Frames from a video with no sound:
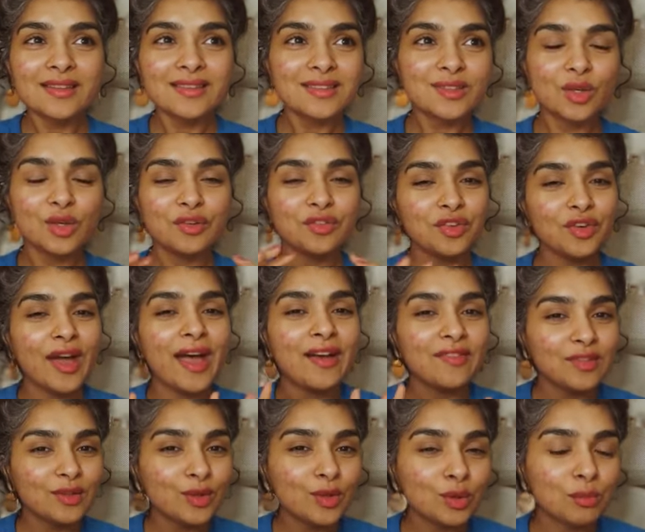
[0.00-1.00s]
So if you
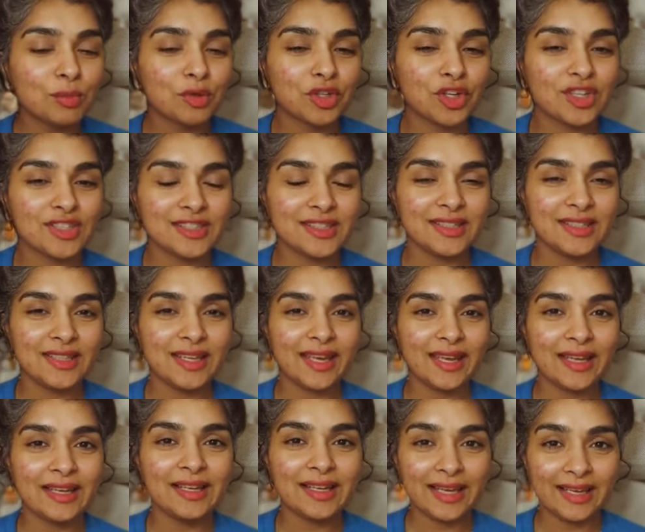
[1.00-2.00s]
have low porosity
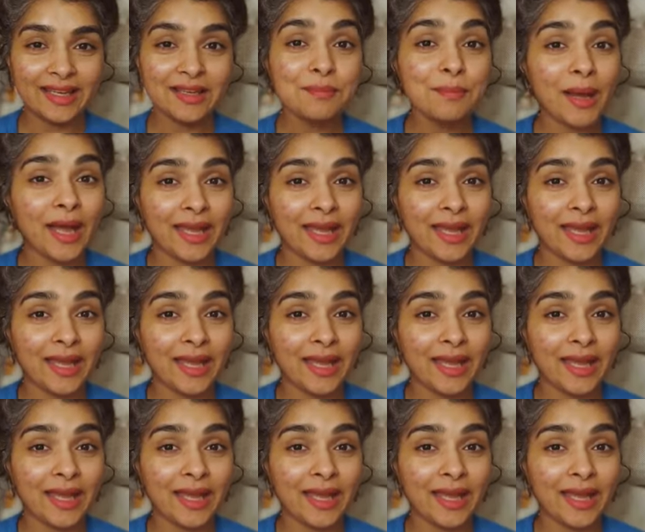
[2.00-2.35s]
hair like